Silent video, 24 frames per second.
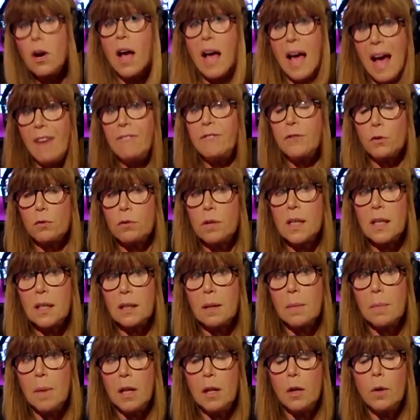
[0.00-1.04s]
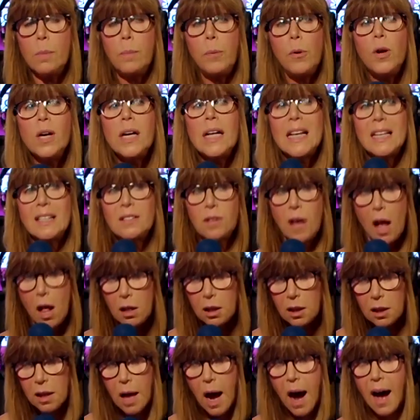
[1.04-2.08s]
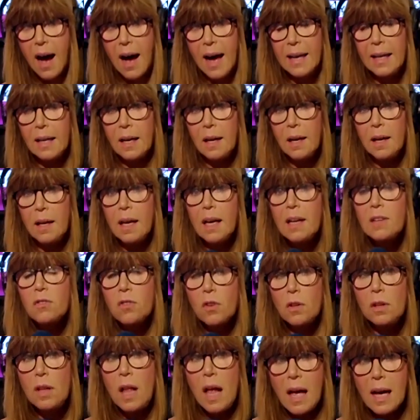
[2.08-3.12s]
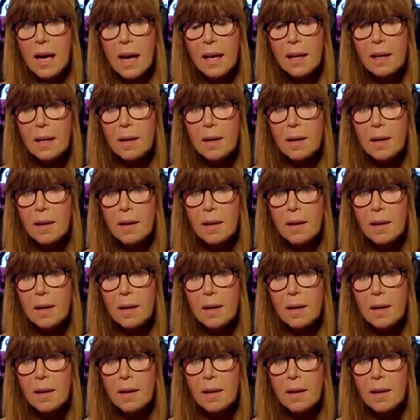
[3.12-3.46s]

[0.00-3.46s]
after reading the Mueller report is a lie. It's a lie.